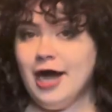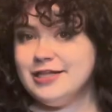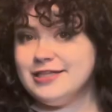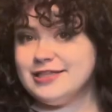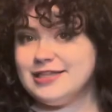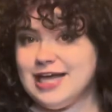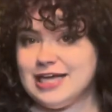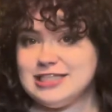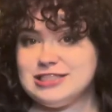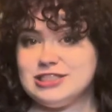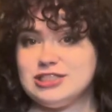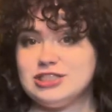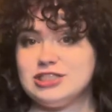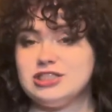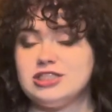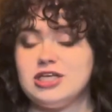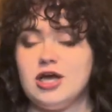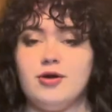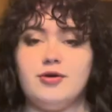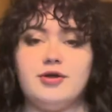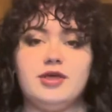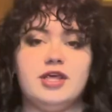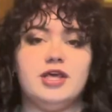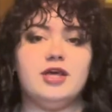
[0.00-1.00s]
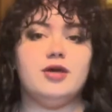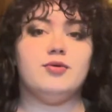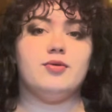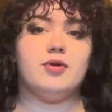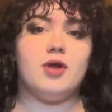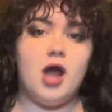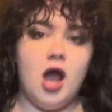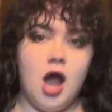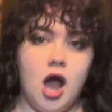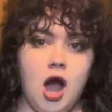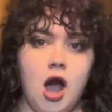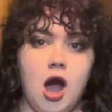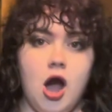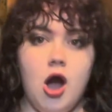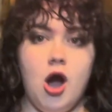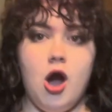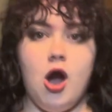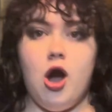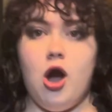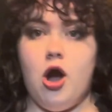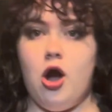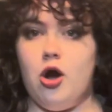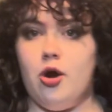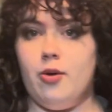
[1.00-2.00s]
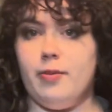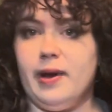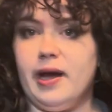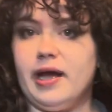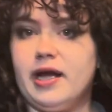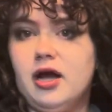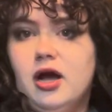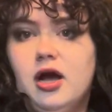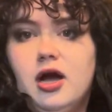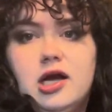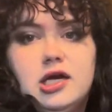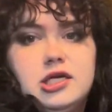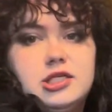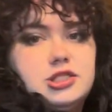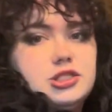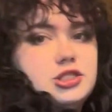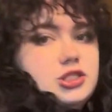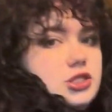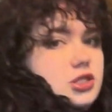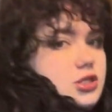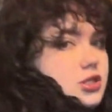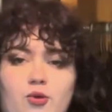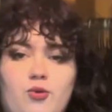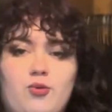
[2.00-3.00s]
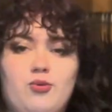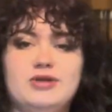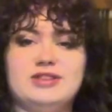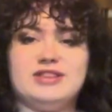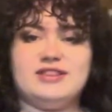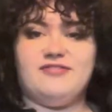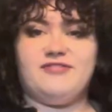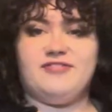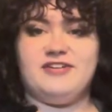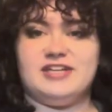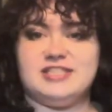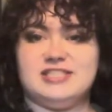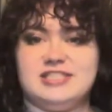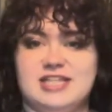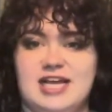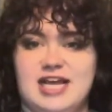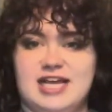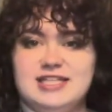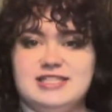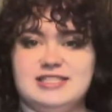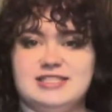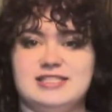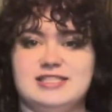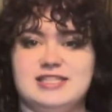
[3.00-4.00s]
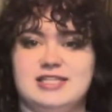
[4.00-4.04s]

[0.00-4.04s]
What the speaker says: That's so cute. Oh my gosh. With the fishnets